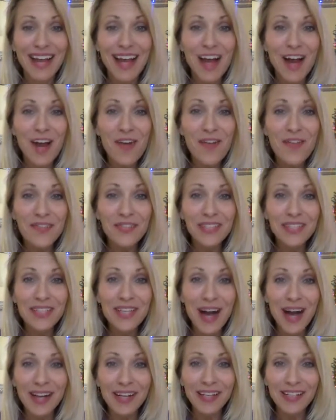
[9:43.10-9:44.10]
hopefully
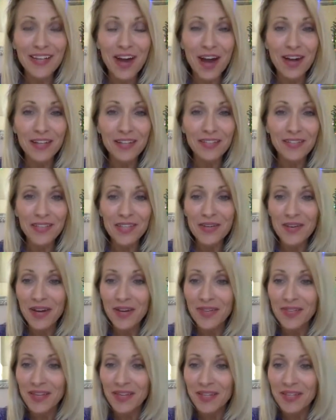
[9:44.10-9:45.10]
talking to all of you
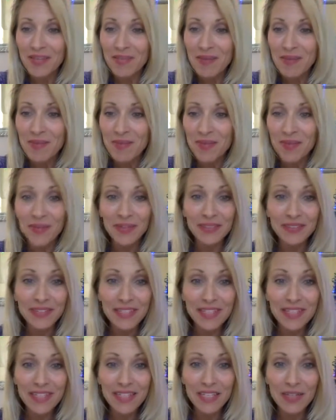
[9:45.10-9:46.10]
out there and the people who are
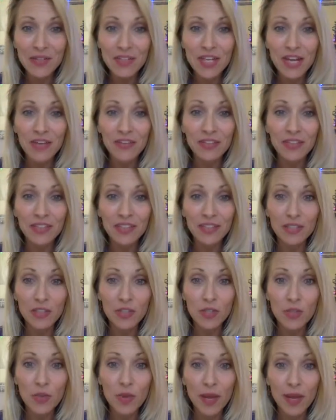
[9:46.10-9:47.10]
listening, which I really
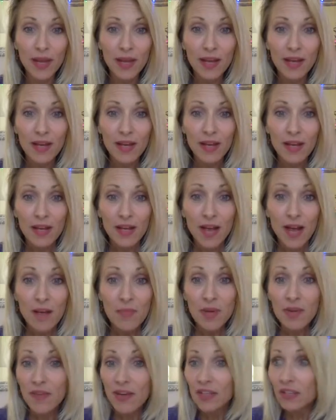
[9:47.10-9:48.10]
enjoy. But
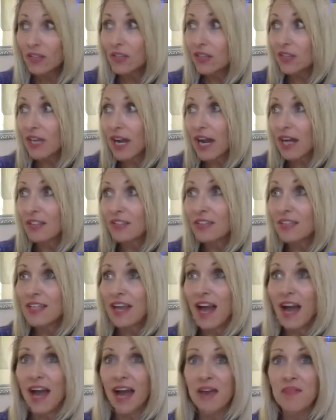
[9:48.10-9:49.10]
if I look around,
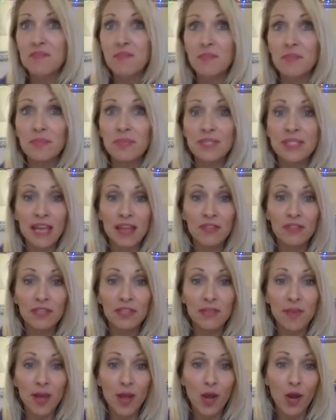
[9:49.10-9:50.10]
I'm safely in
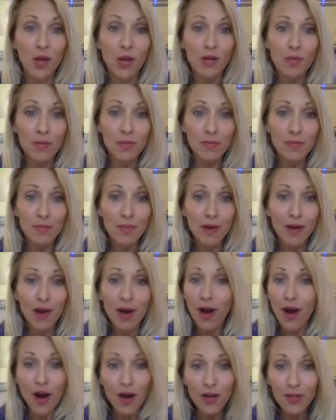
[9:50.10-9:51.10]
my home. I'm
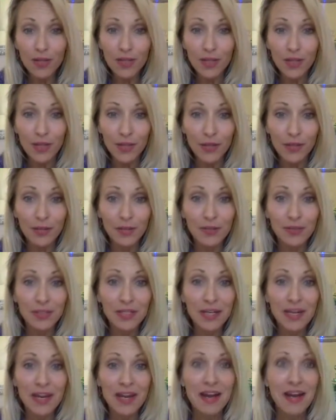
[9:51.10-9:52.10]
all alone.
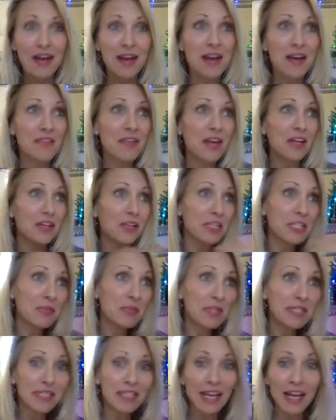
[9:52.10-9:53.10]
I've got
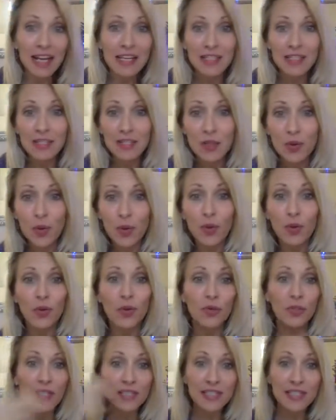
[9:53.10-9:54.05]
Christmas lights. It's cold.